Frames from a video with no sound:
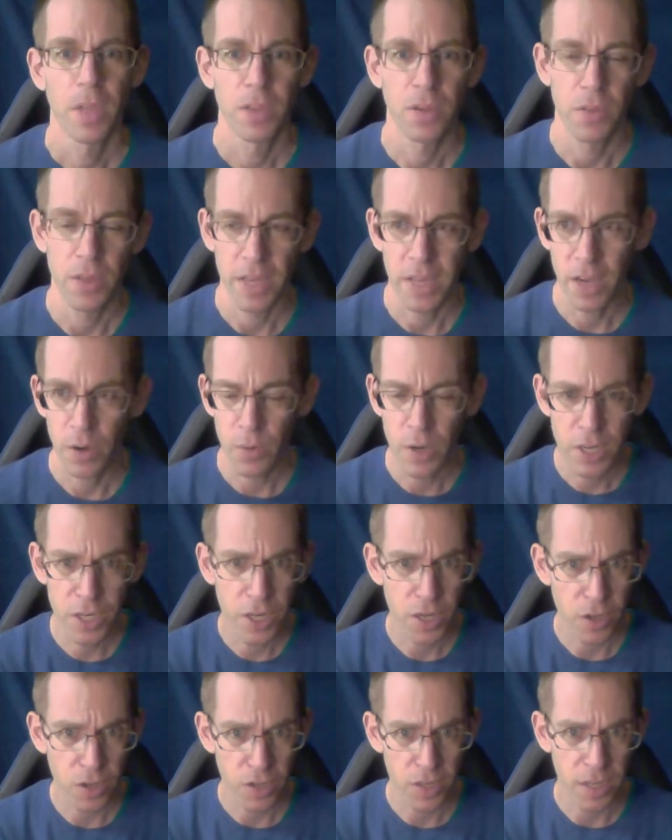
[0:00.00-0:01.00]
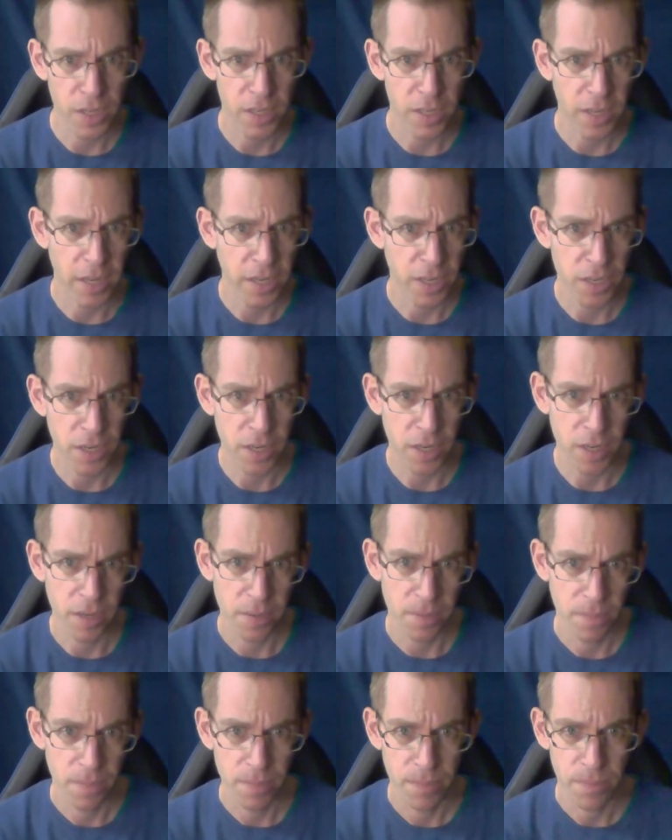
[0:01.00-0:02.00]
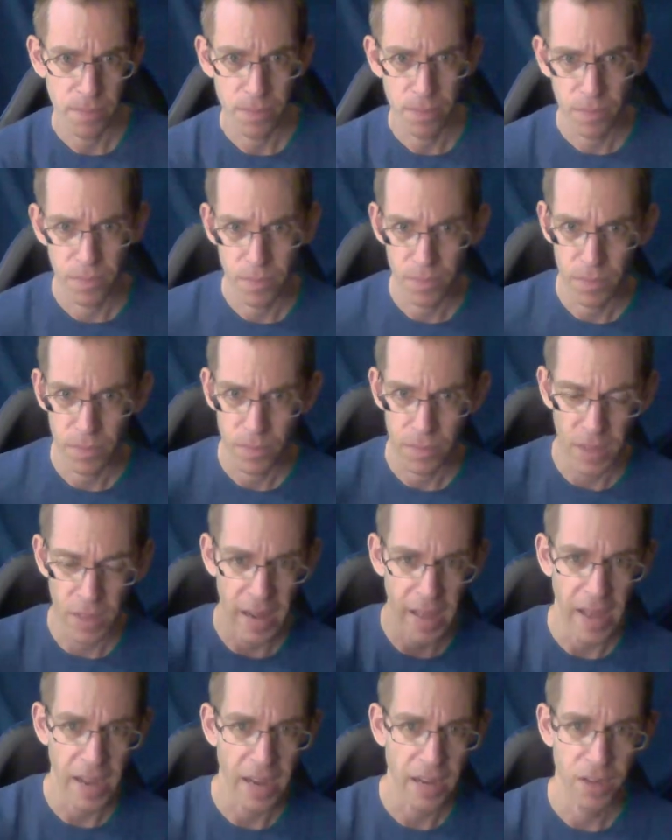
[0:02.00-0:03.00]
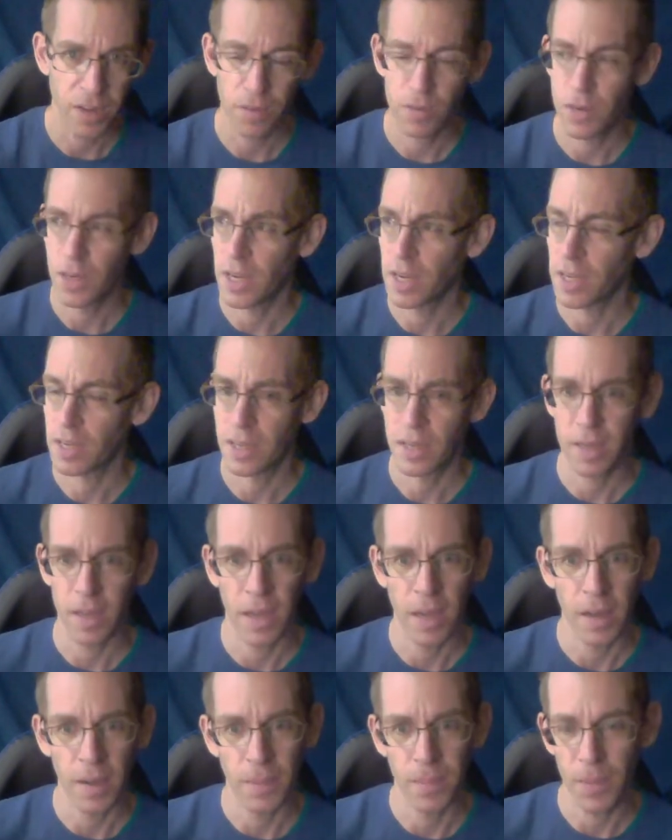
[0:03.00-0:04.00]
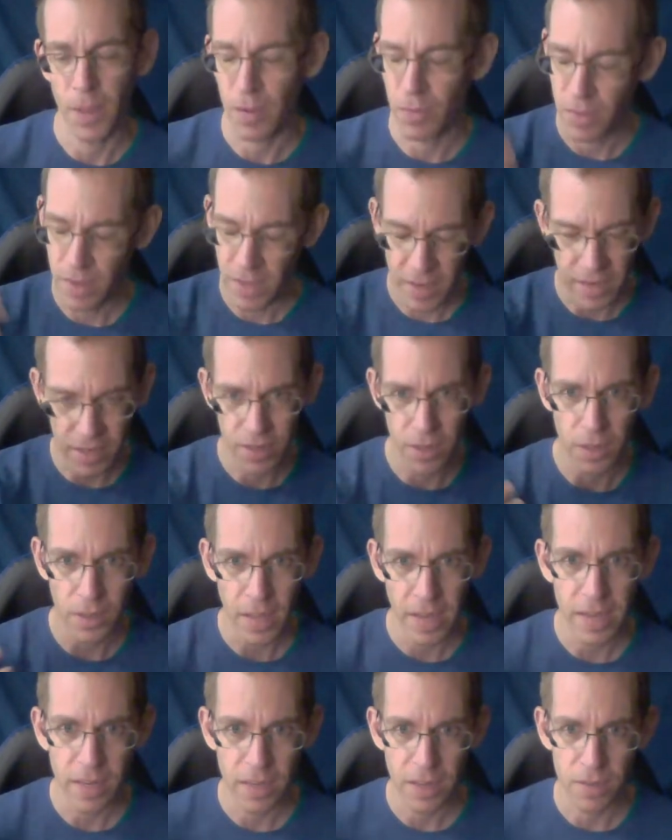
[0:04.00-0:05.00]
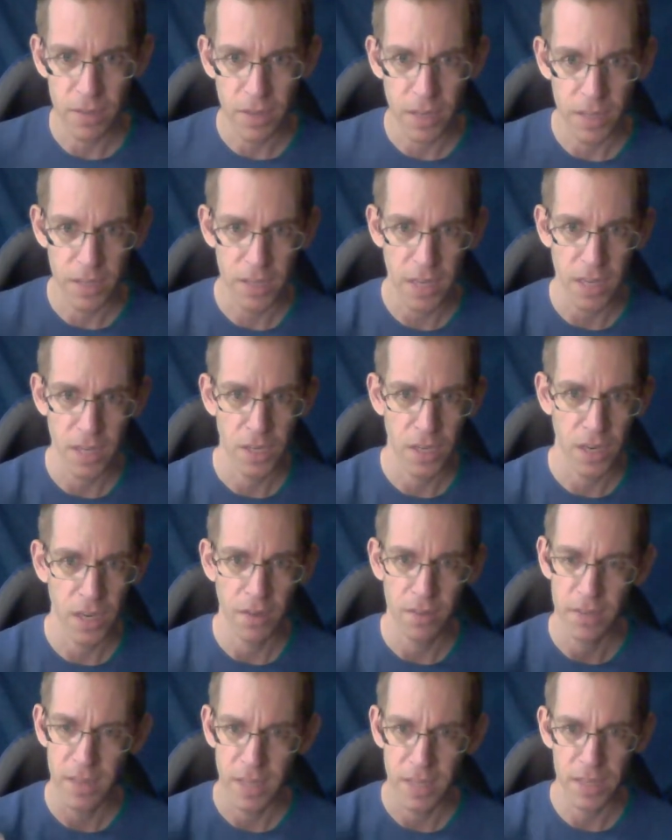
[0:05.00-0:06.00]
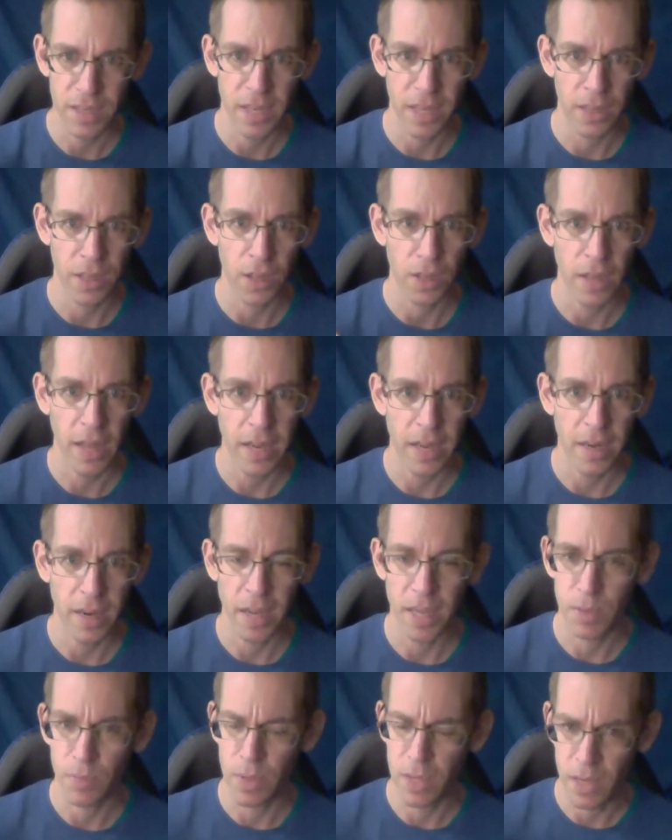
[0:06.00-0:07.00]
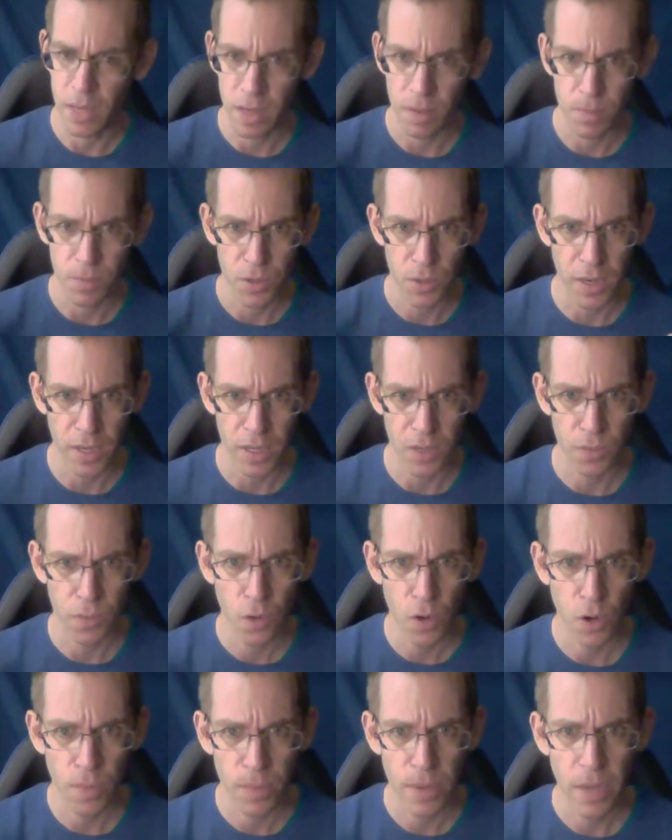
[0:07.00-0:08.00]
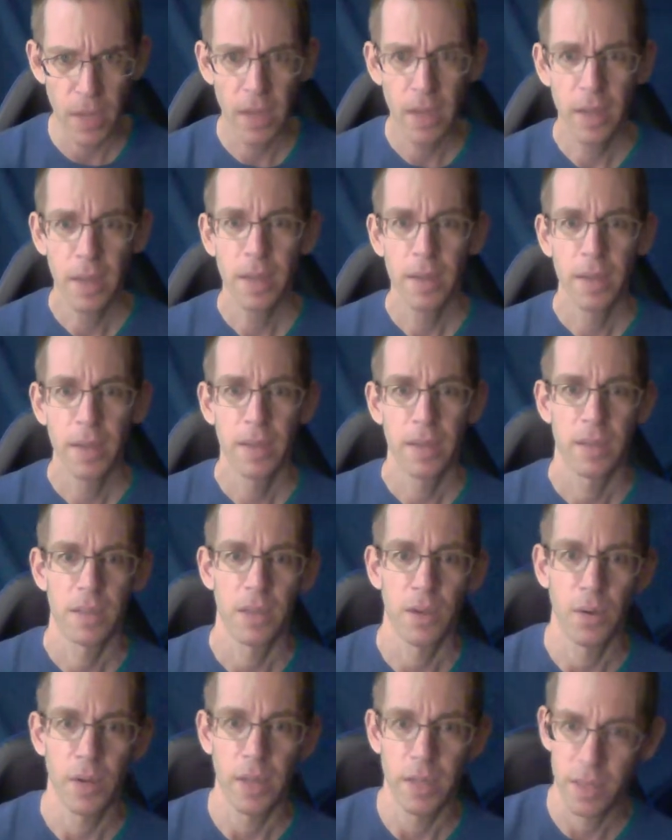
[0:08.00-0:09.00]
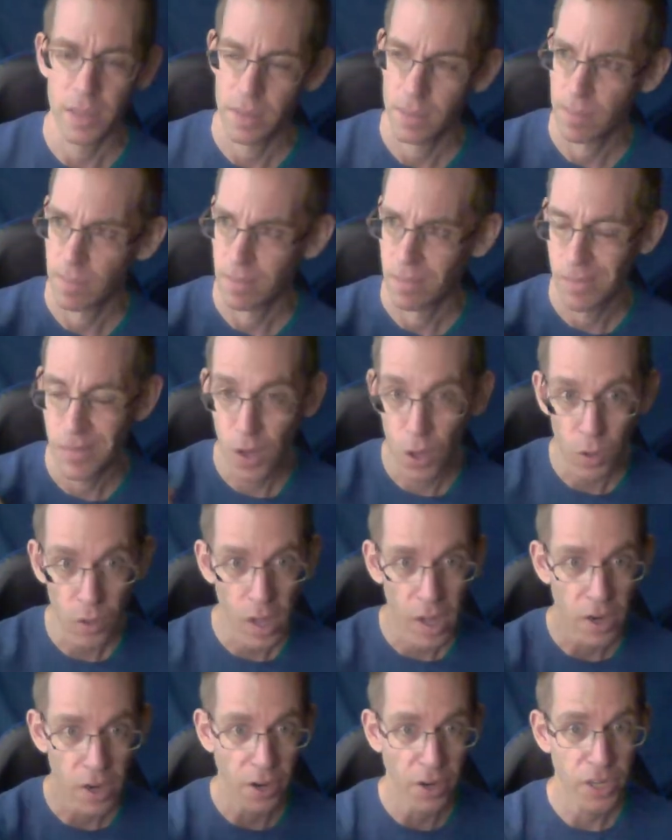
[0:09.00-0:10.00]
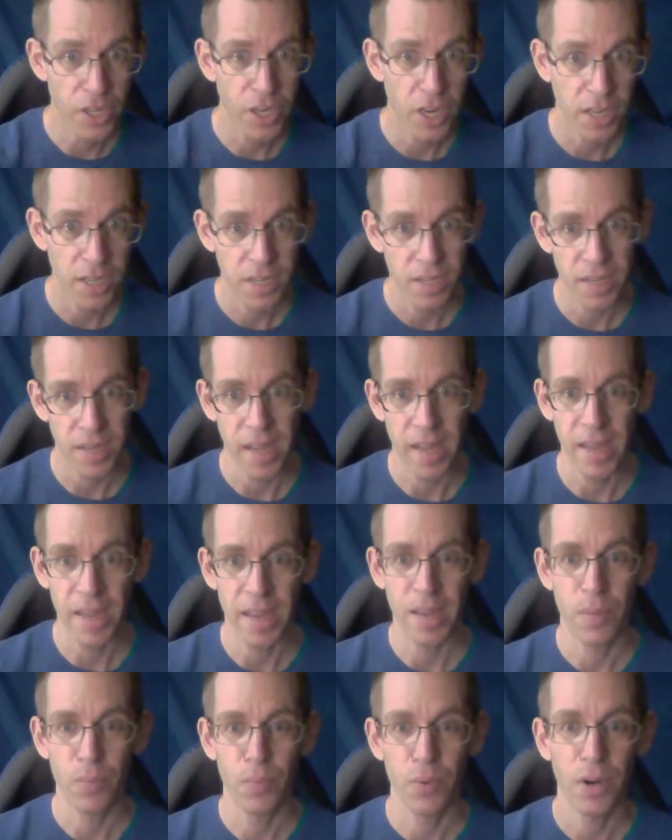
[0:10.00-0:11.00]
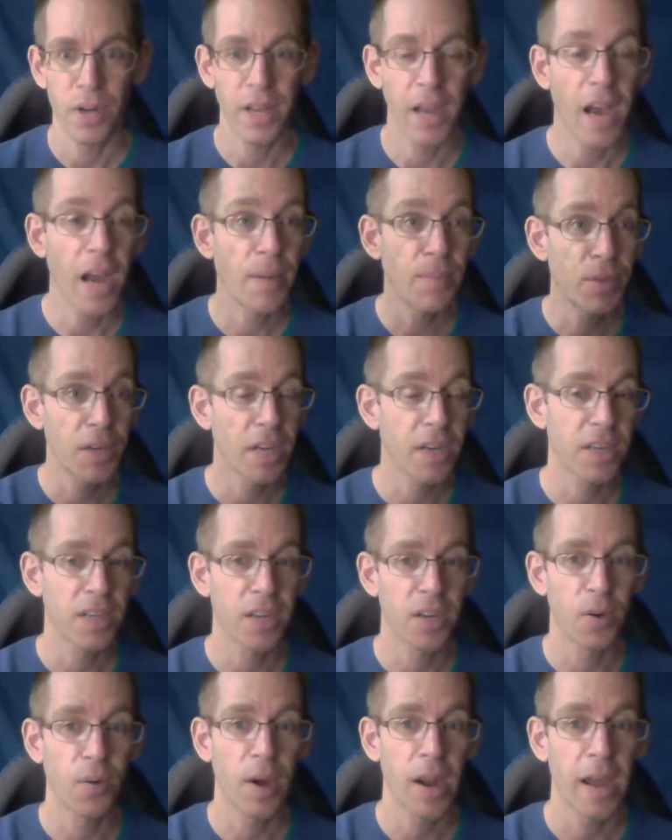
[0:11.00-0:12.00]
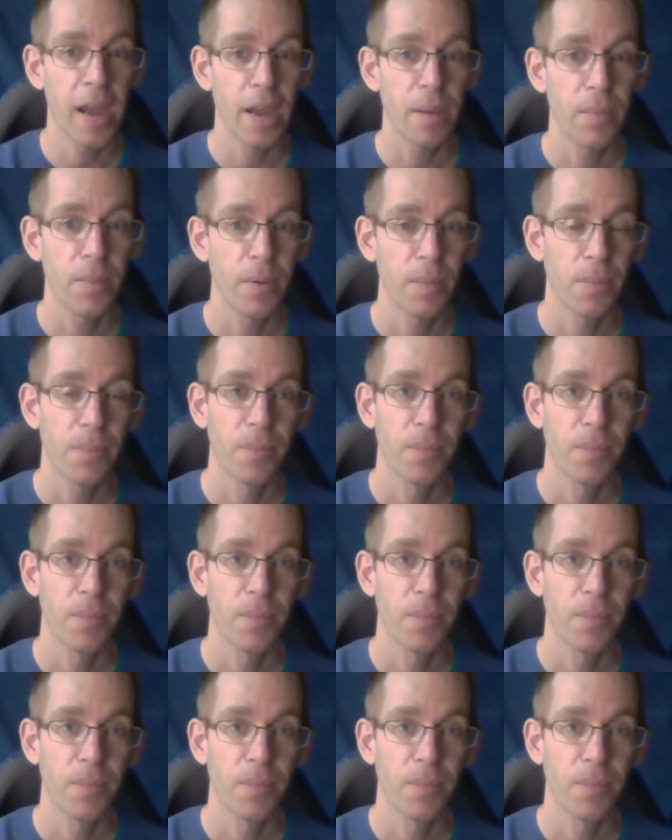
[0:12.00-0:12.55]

So the original sensation, an act of just um, of getting the light of sensation of sensing the light has become transformed. So it's no longer just a pretty object to grab,